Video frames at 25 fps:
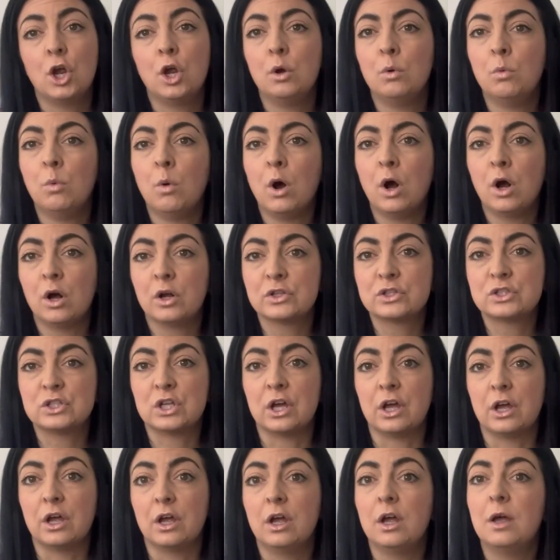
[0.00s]

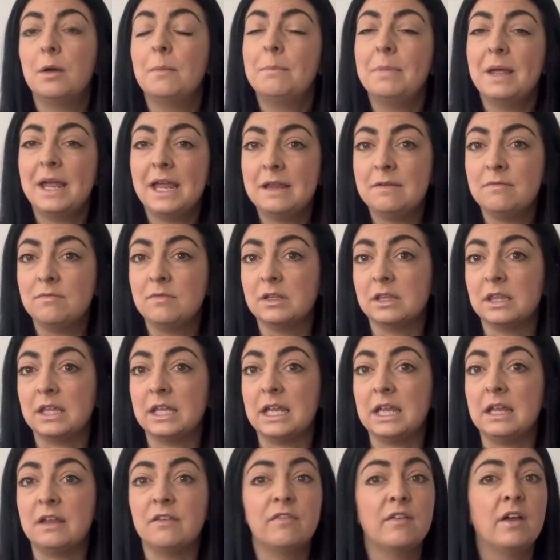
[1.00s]
water, pain
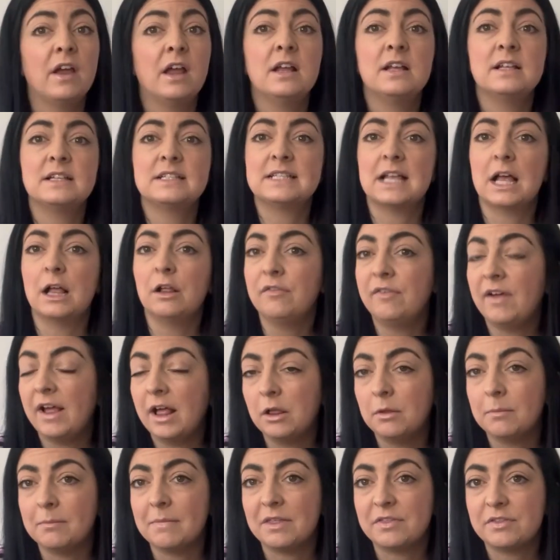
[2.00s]
relief,
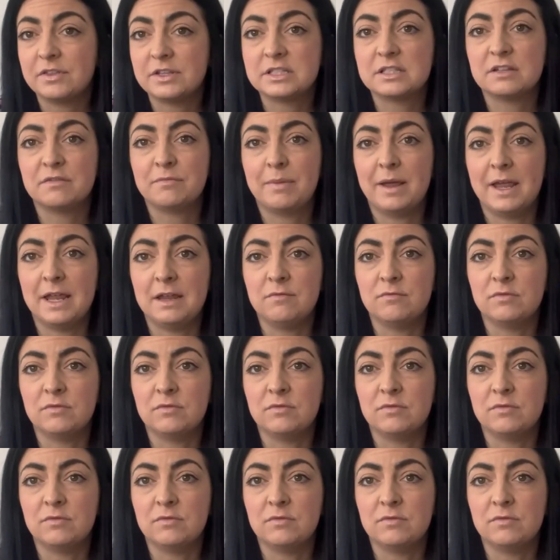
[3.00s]
self-help methods of pain